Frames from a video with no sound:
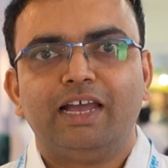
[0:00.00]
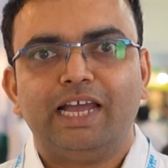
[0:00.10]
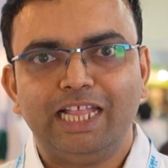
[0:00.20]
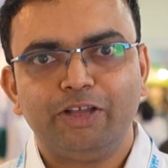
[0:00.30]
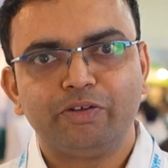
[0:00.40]

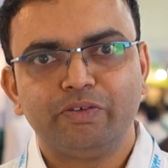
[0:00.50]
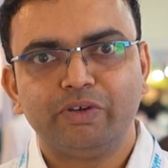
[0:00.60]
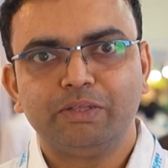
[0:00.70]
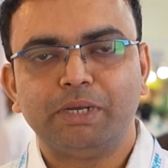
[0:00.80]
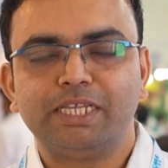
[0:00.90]
Hello
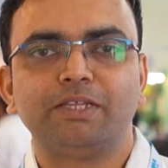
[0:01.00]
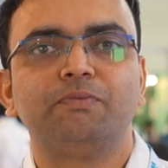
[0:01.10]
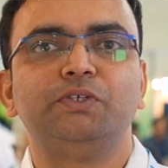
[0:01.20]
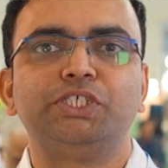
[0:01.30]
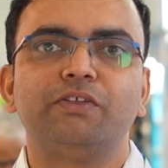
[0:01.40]
everyone, myself
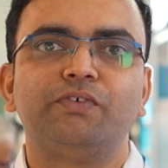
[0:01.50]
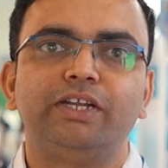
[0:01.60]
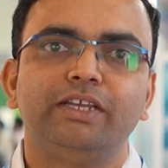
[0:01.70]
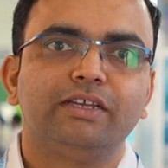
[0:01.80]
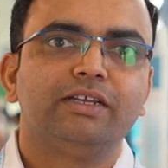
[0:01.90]
Vishal
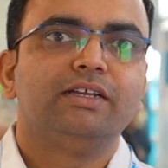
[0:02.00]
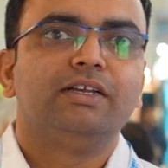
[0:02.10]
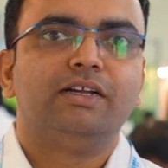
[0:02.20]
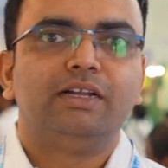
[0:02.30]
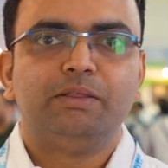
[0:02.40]
Fating,
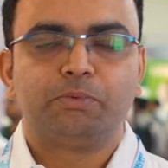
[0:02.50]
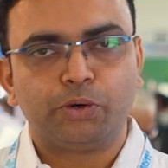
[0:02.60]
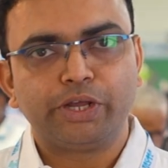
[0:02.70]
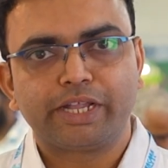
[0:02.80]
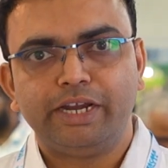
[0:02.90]

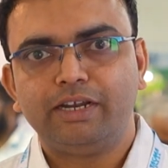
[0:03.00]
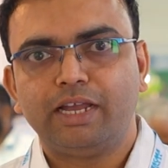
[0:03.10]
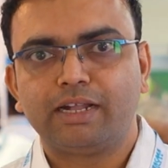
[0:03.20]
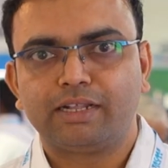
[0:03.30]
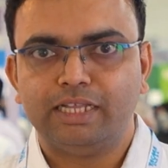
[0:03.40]
product head
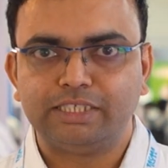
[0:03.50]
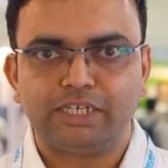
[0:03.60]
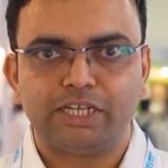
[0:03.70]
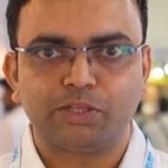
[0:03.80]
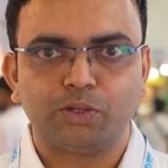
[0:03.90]
at Laser
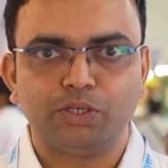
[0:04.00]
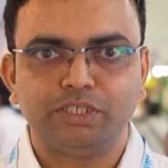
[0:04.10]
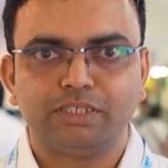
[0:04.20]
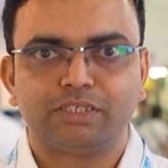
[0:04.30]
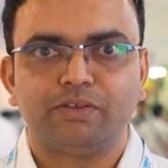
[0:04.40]

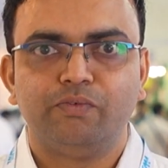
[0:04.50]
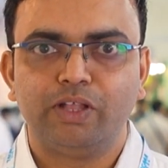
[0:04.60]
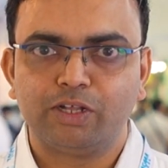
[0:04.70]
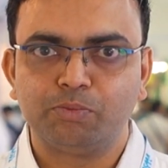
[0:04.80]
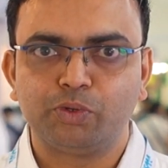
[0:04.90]
Technologies.
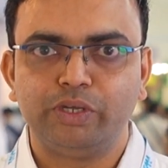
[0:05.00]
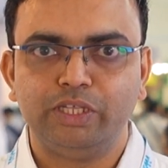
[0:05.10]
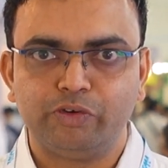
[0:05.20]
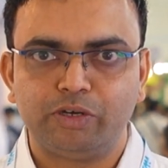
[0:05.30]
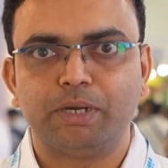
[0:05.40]
Welcome to
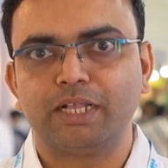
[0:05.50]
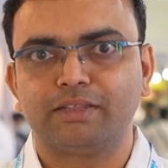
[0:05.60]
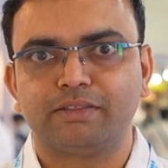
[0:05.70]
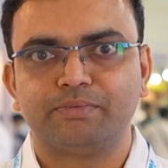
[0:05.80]
Innovate Bharat.